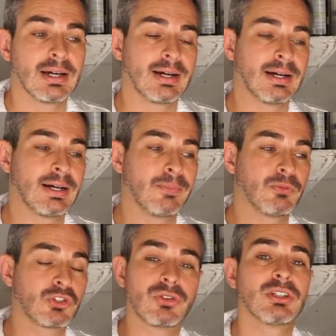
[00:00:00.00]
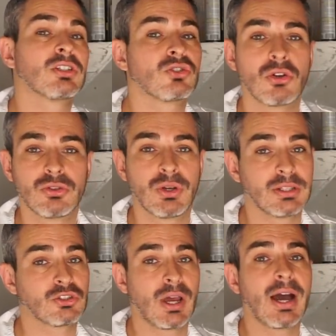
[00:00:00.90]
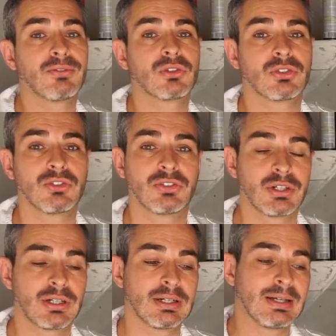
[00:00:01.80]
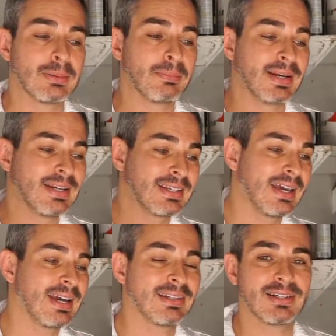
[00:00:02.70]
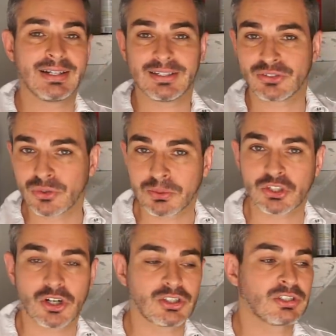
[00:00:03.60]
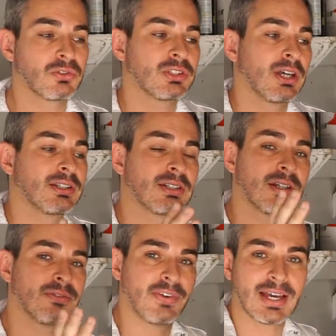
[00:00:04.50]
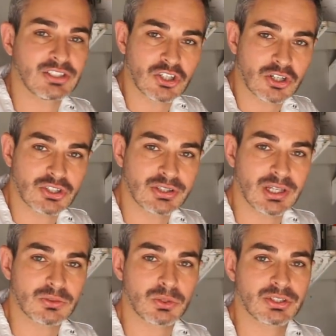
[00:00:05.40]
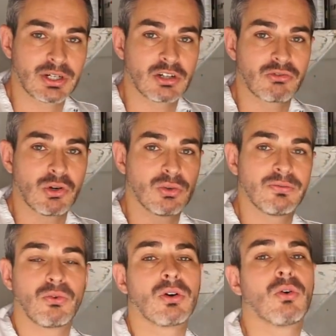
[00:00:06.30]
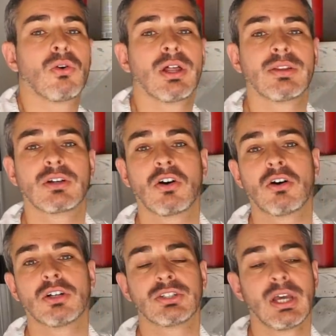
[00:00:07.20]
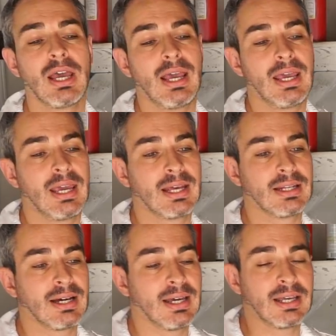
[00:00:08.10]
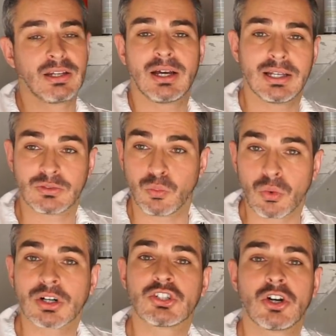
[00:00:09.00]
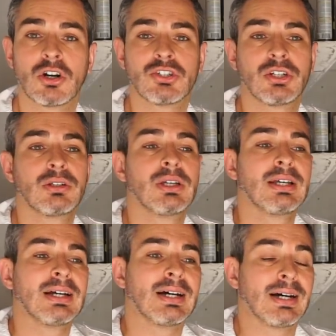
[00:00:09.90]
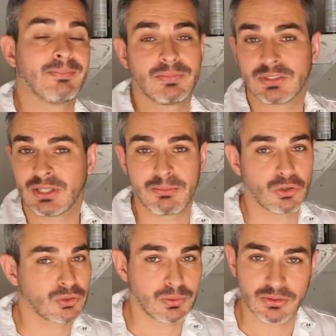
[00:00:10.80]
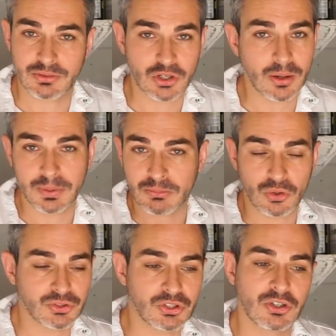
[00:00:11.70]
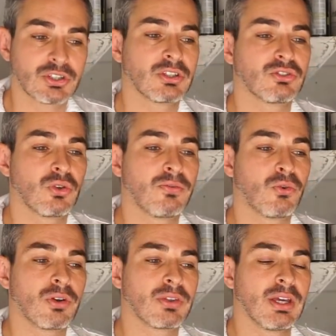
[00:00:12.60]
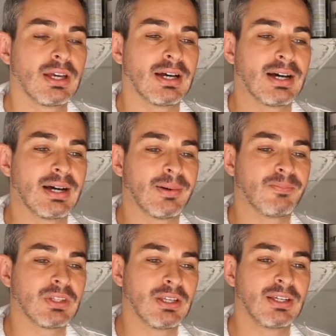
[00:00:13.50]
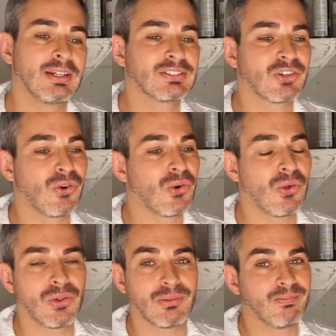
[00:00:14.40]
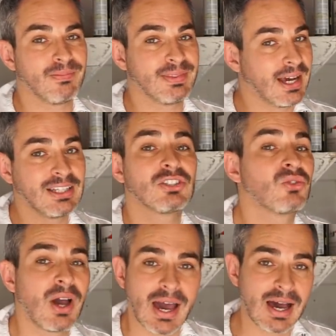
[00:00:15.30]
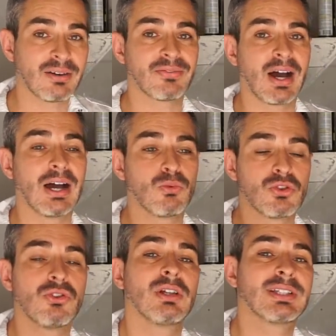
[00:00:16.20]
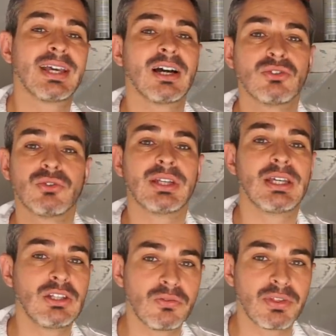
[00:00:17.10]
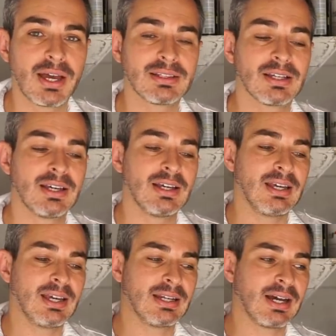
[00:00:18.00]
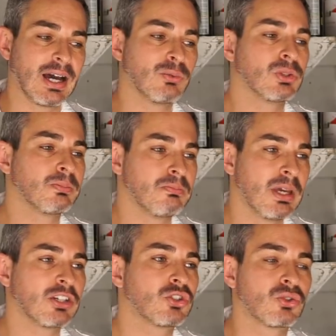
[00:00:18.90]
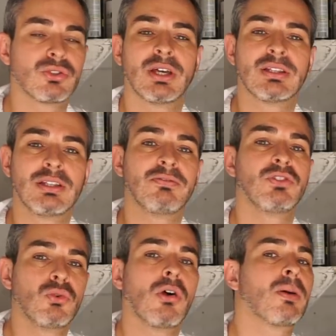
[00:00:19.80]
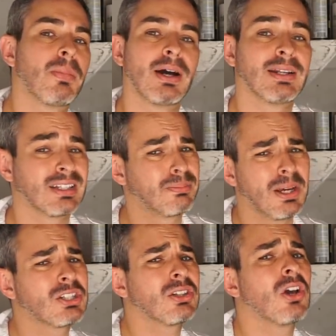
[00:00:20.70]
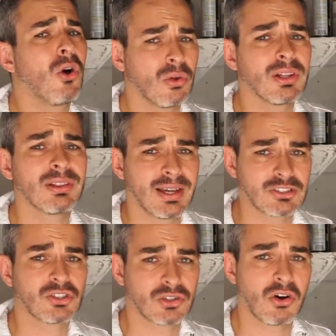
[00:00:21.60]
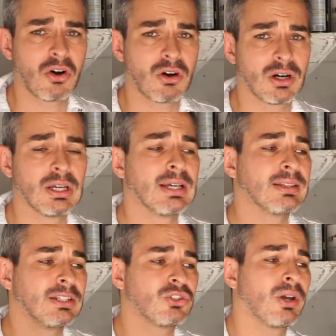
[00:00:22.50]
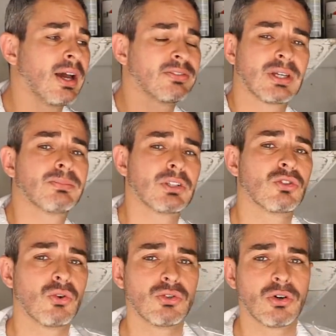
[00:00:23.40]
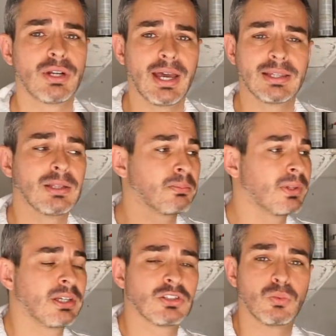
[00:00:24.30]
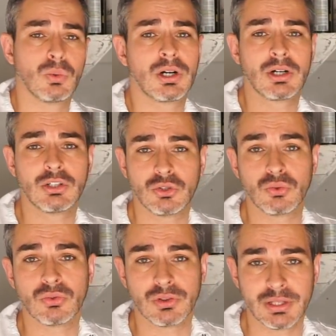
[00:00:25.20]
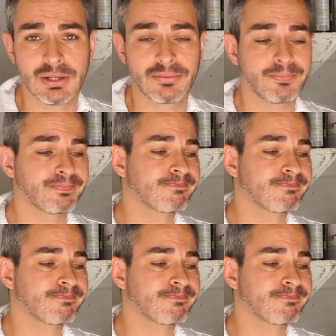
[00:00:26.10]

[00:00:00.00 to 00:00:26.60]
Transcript: Um, so this is all you actually have to consider. But again, uh, superchargers for Tesla, fast charging networks that are growing for all other cars, and, and at work charging, um, same goes with shopping malls, charging, and so forth. Um, it is all nice to have. I would not count on any of that. And I would make sure that if you are buying, especially all electric car, that you have something going on at the place where you live.